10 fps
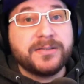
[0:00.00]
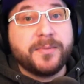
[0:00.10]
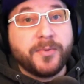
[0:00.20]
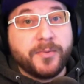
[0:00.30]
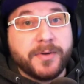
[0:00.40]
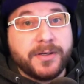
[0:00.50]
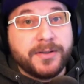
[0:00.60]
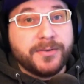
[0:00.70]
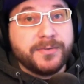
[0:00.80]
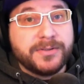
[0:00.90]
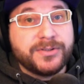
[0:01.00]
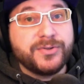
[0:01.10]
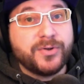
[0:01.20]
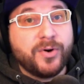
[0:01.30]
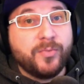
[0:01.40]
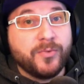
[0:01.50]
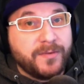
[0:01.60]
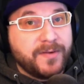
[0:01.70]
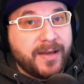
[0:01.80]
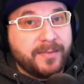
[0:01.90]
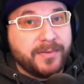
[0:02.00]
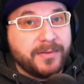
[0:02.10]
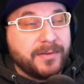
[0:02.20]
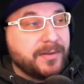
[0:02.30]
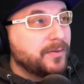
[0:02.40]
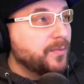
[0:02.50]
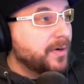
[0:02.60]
up, what we're going to do is choose a homeworld type. We're